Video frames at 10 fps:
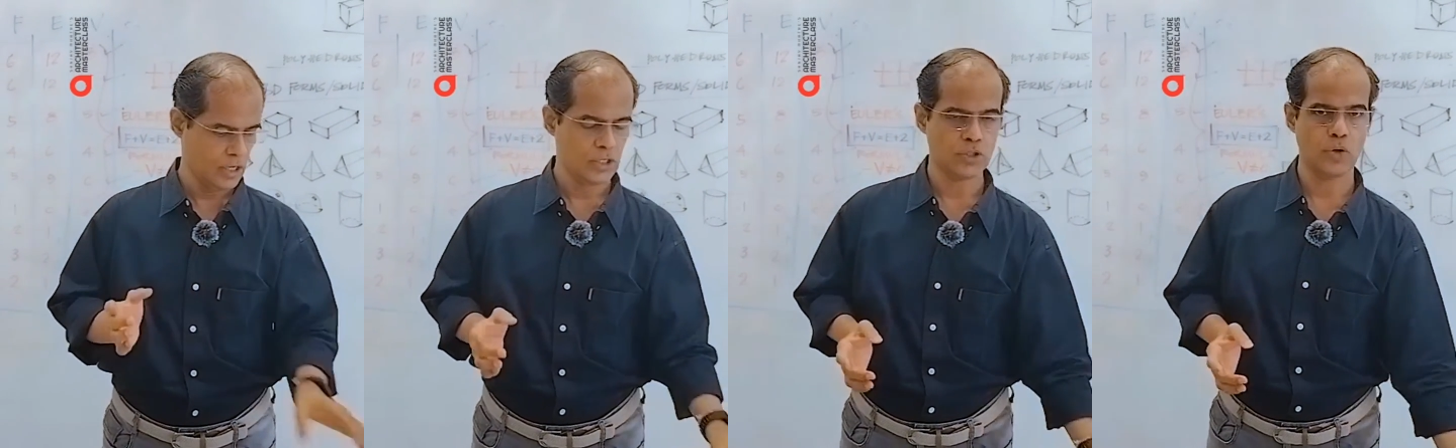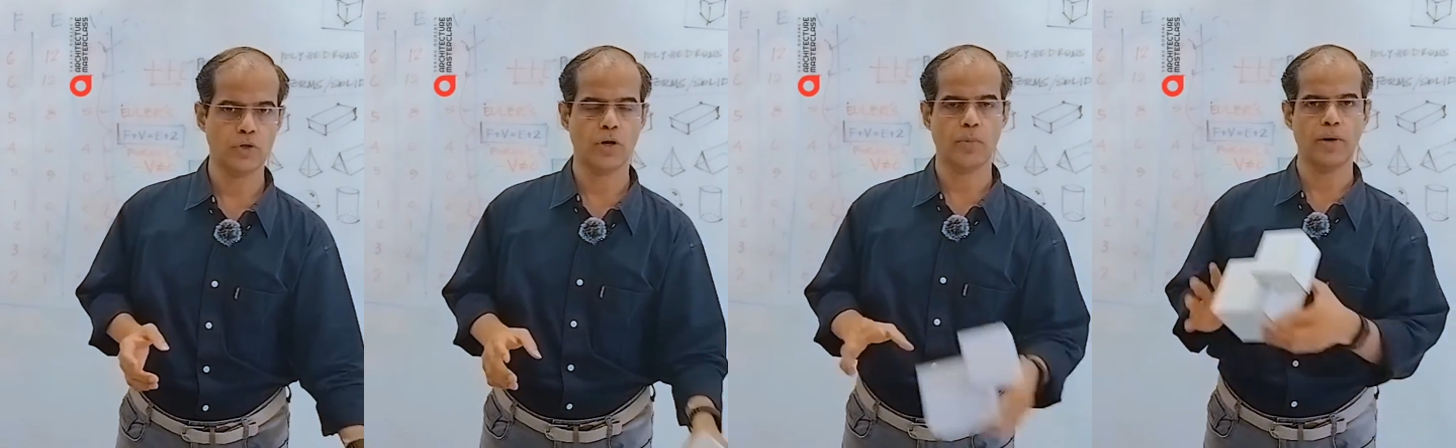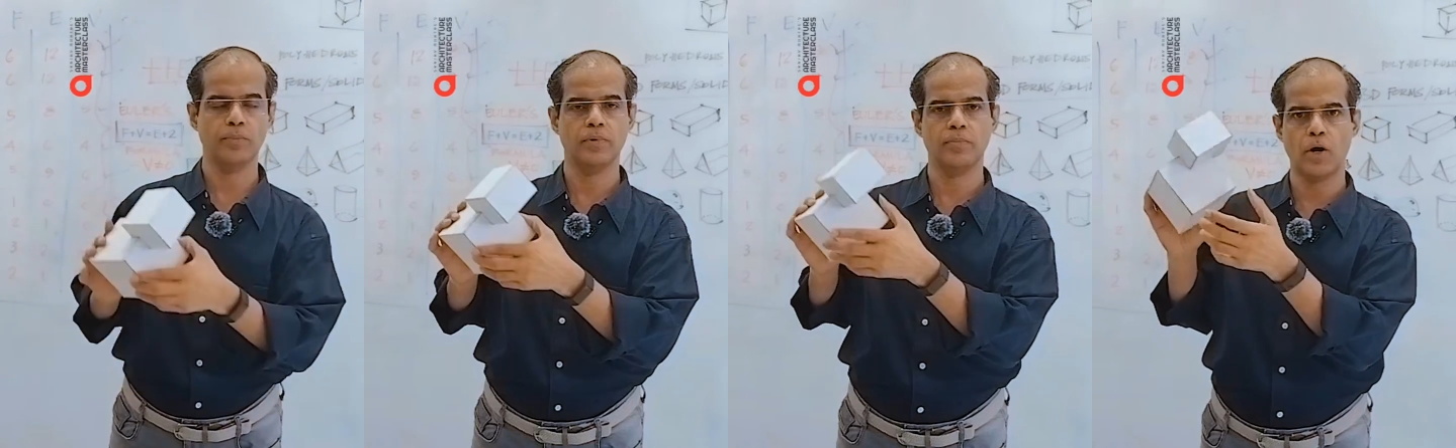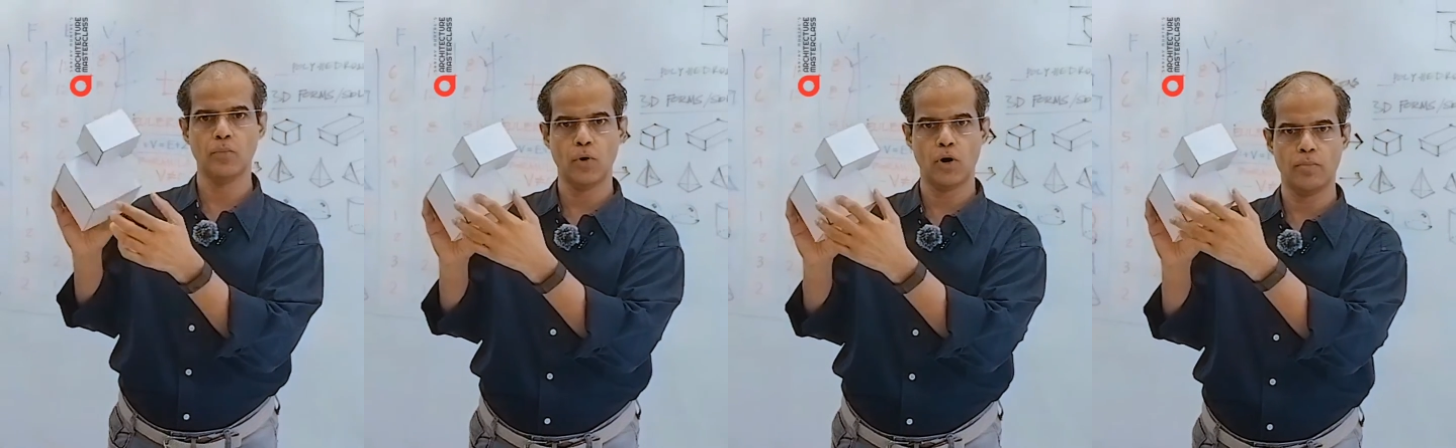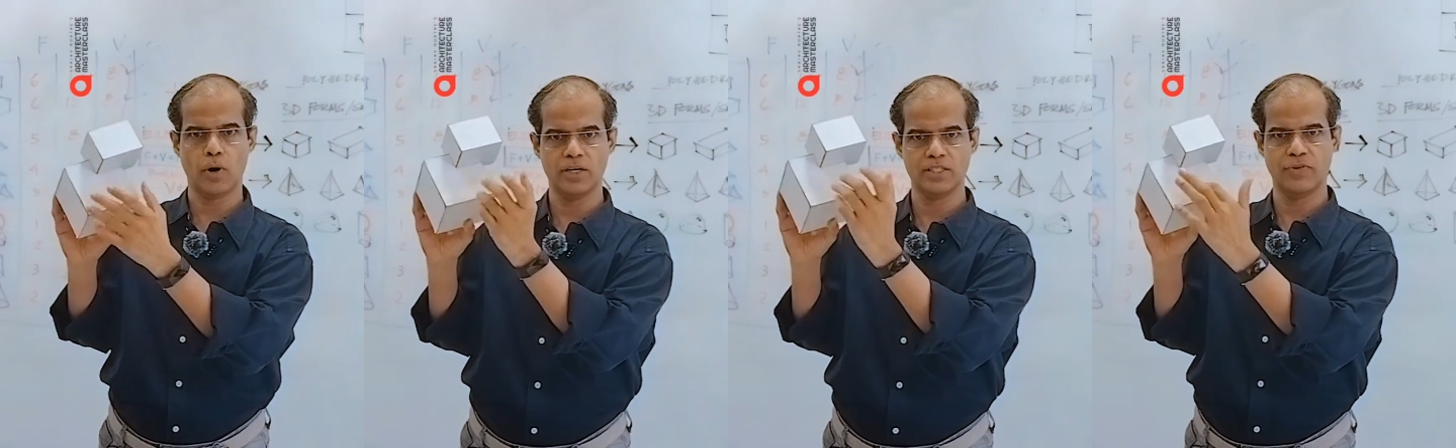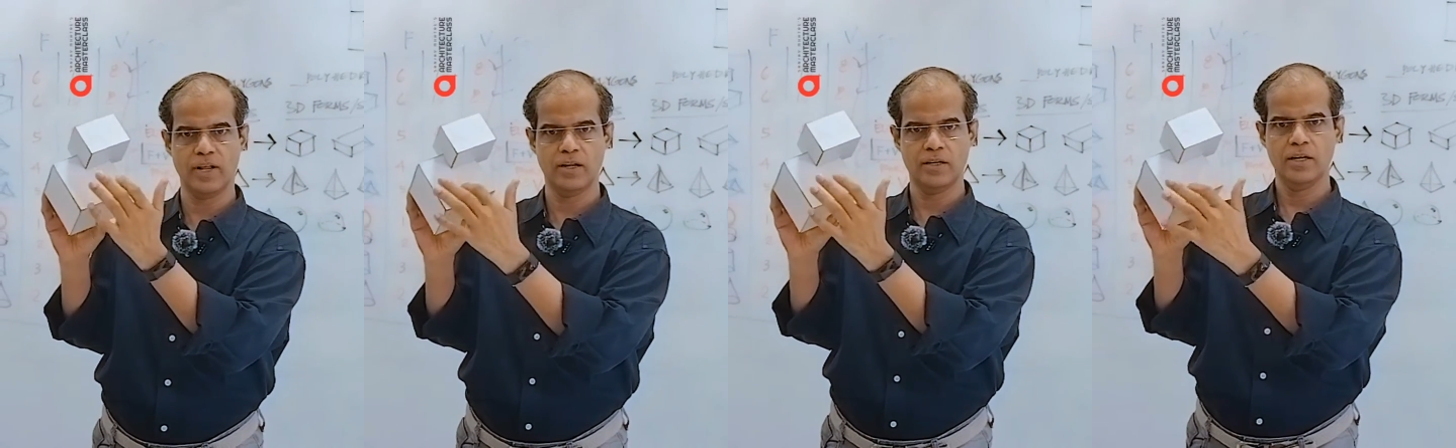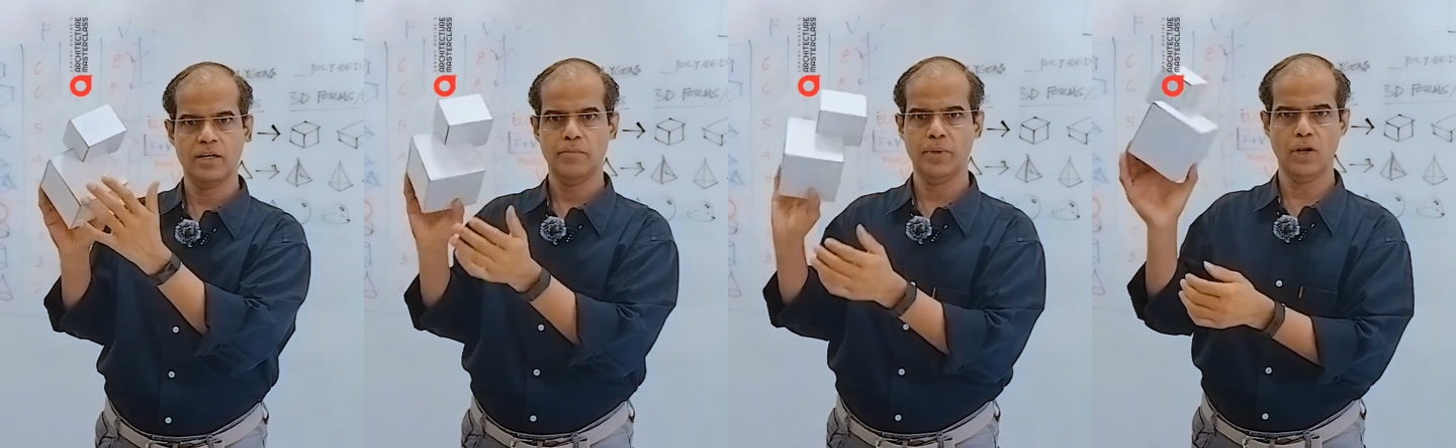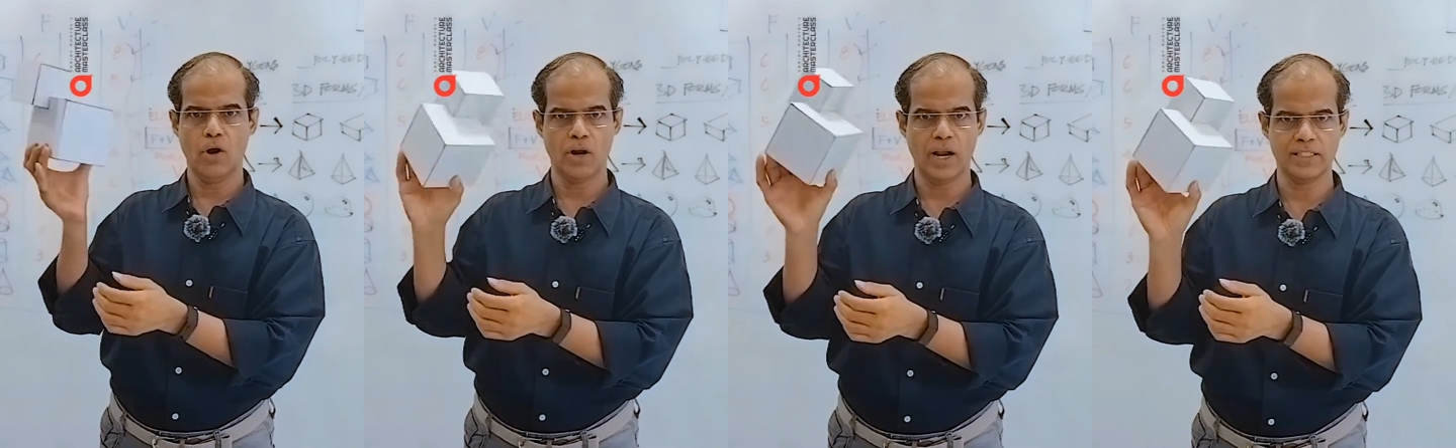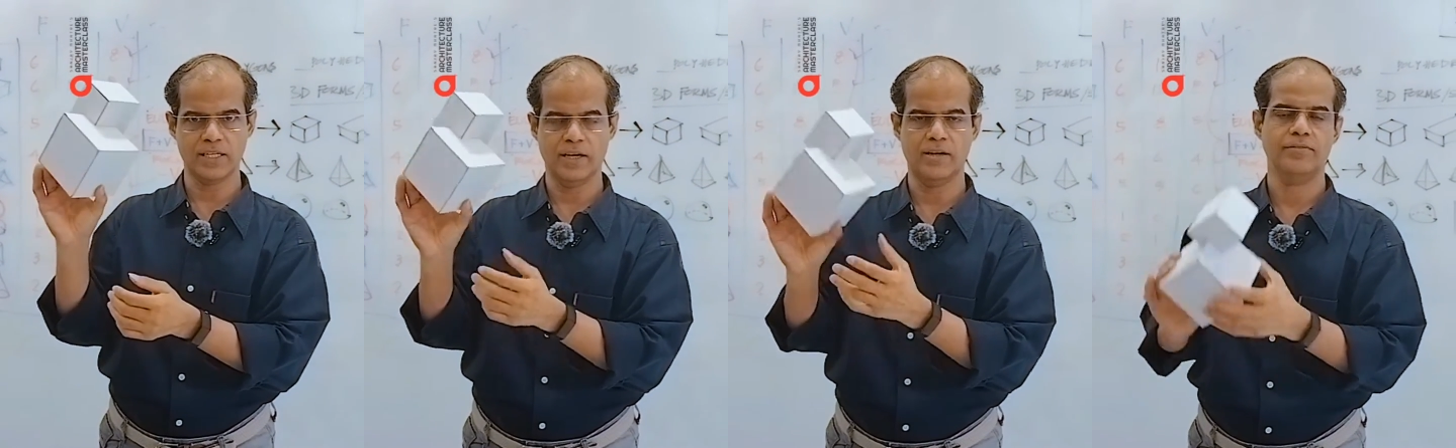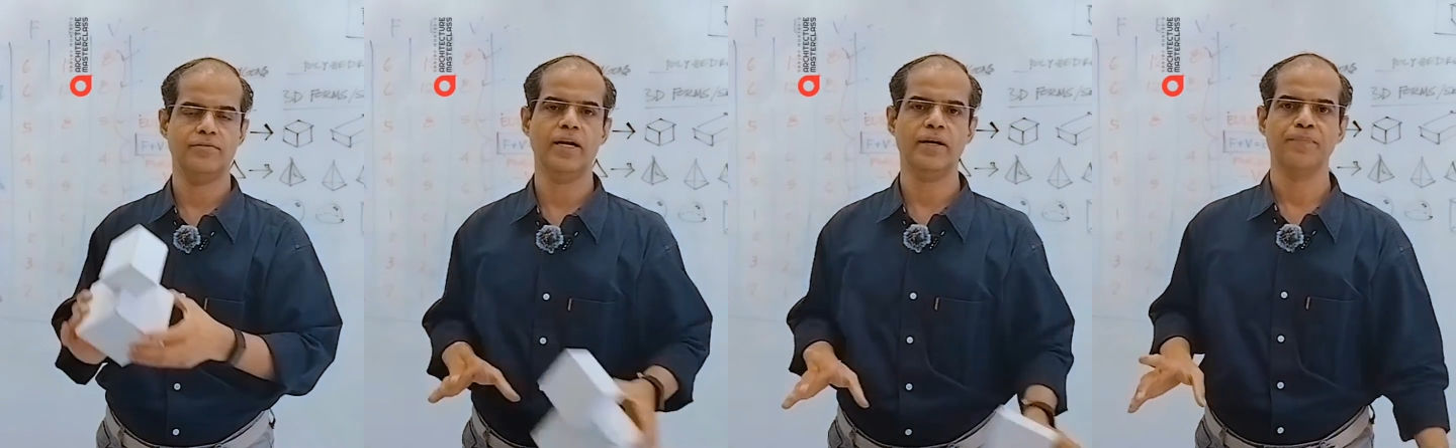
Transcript: So your mount board models will be long lasting, right?